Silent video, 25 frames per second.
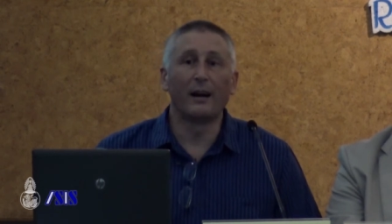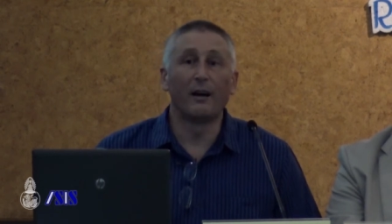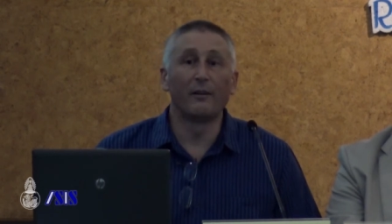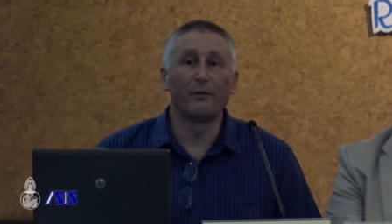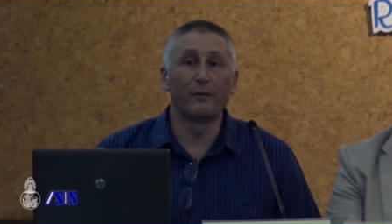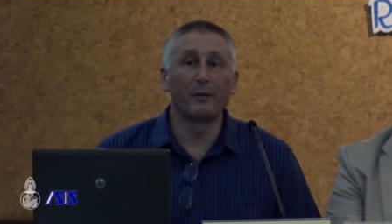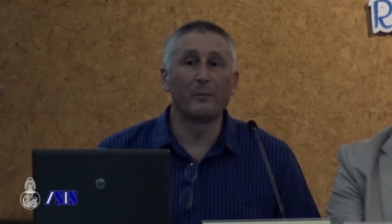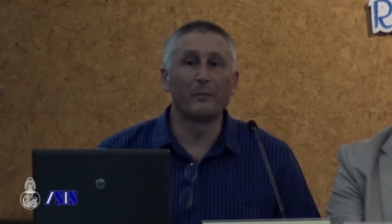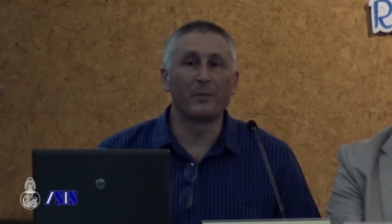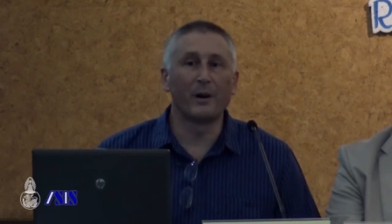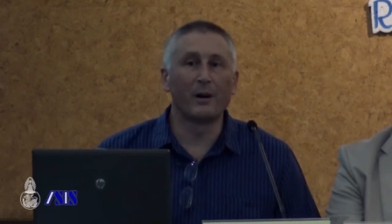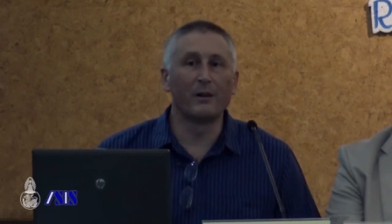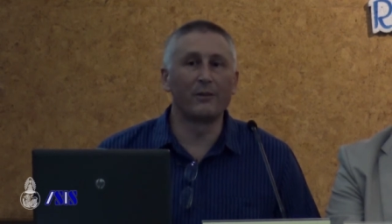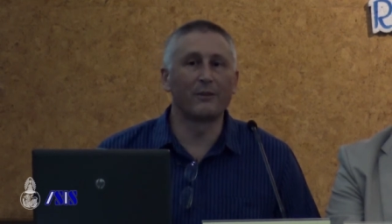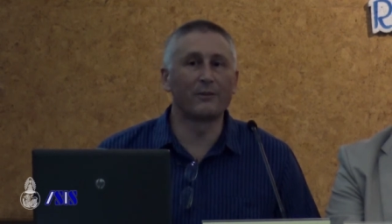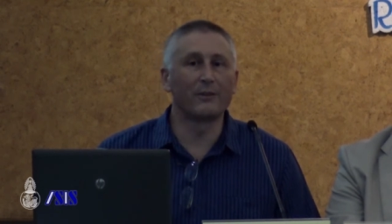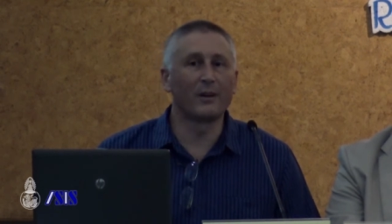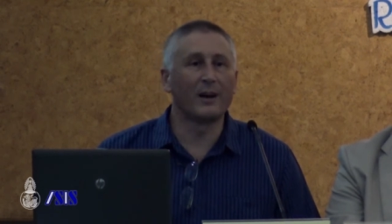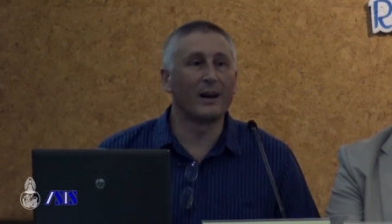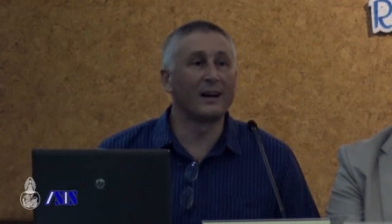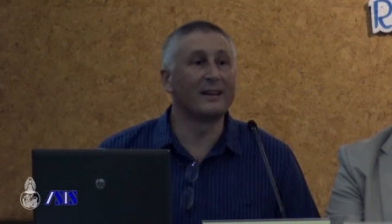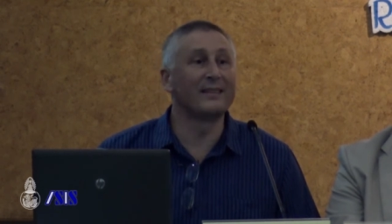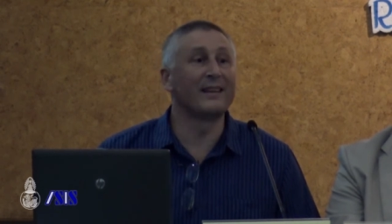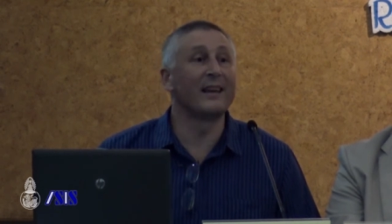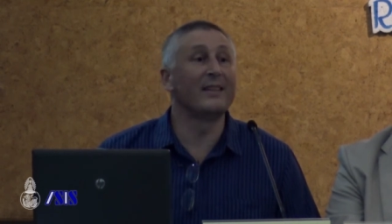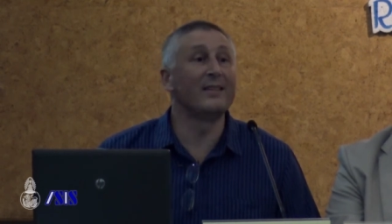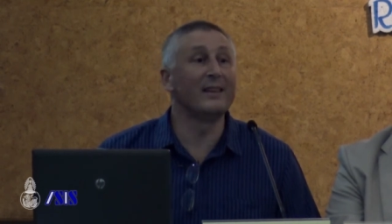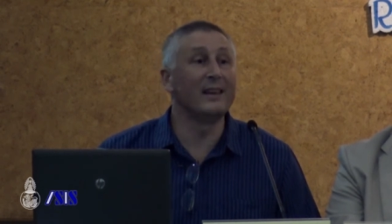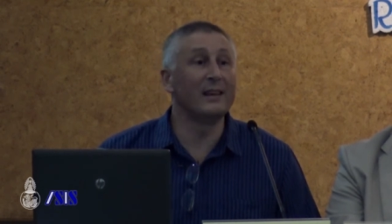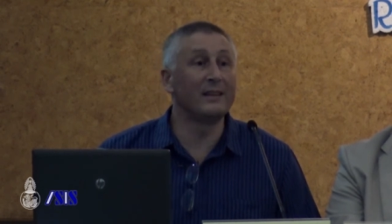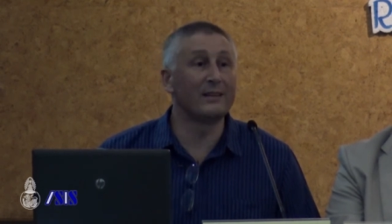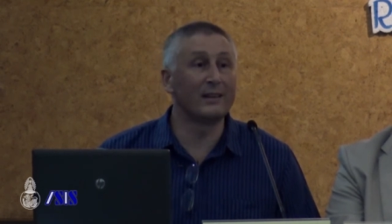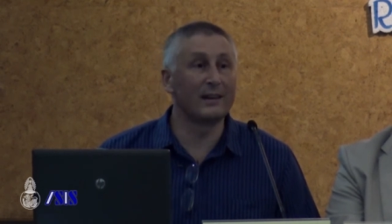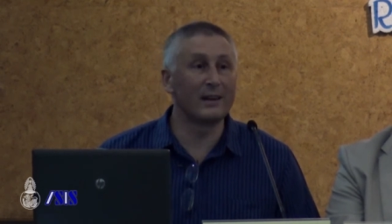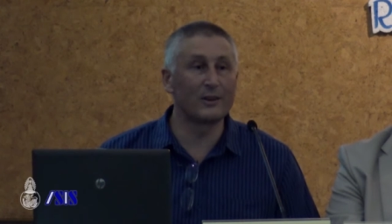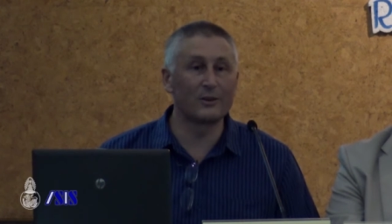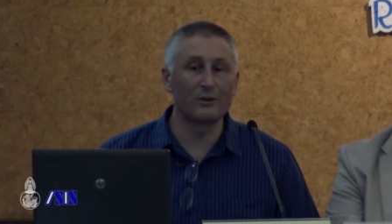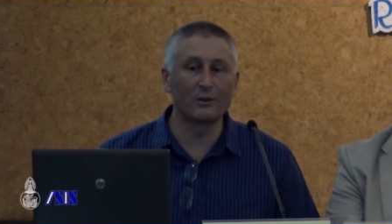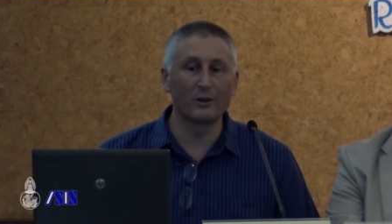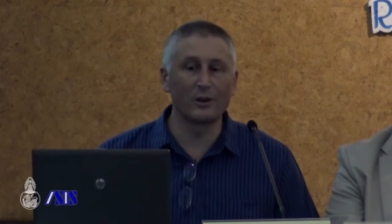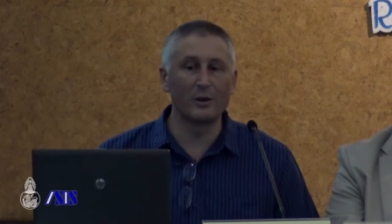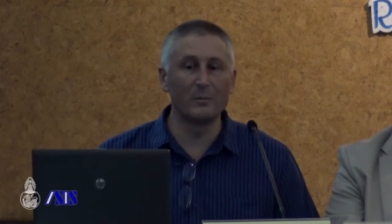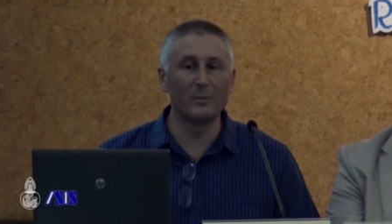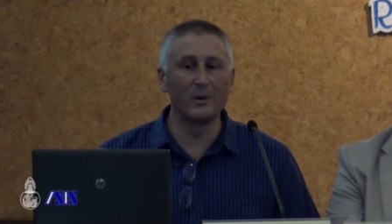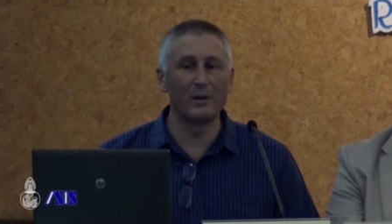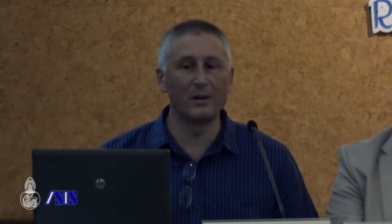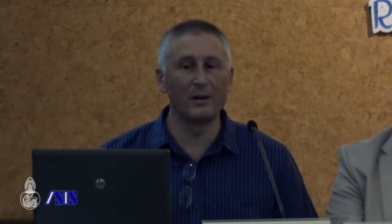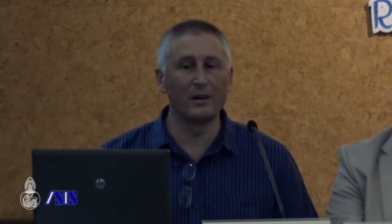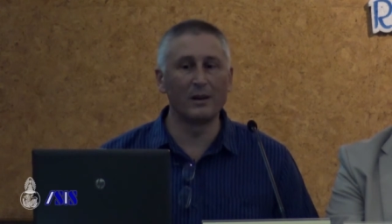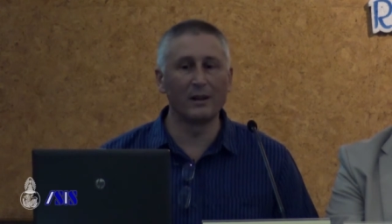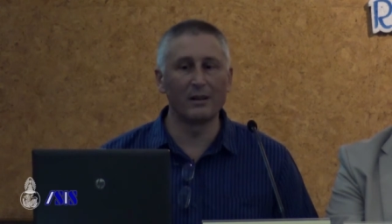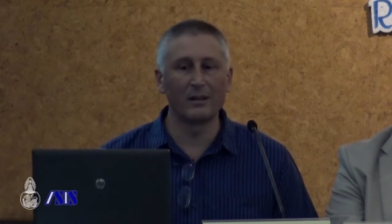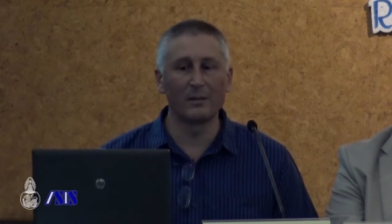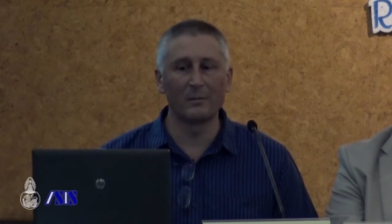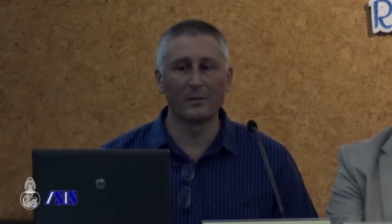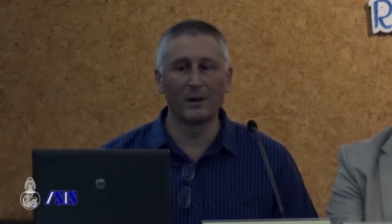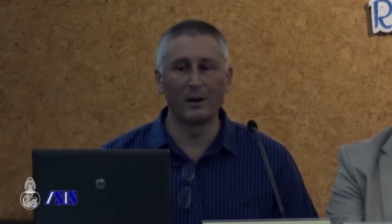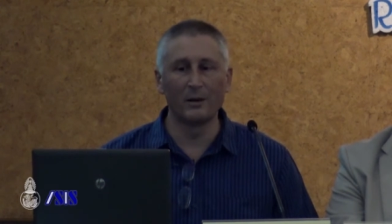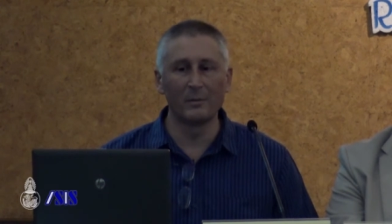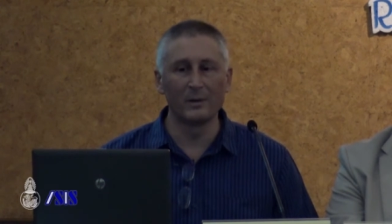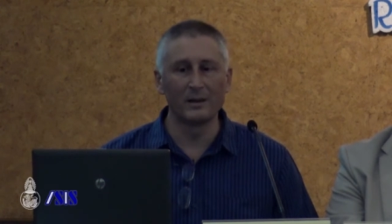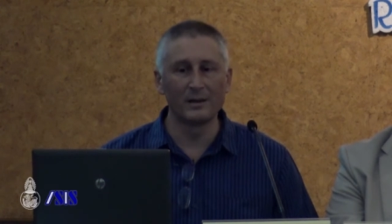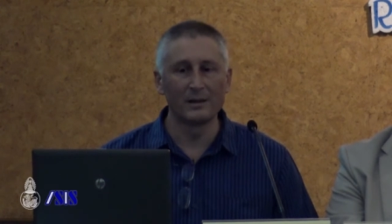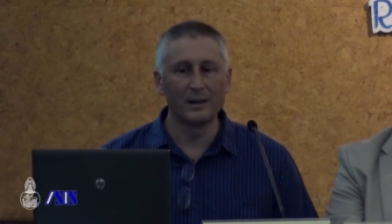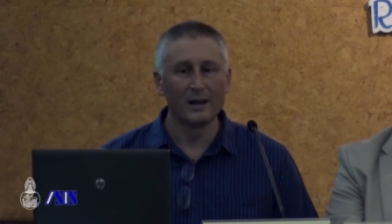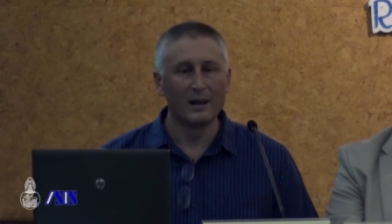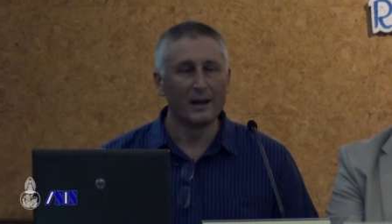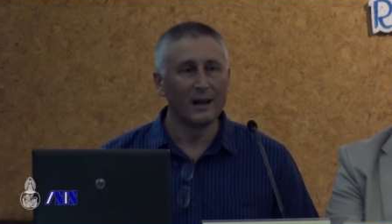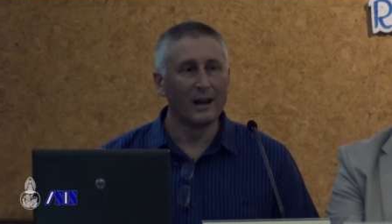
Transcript: from both sides and the international community at the moment.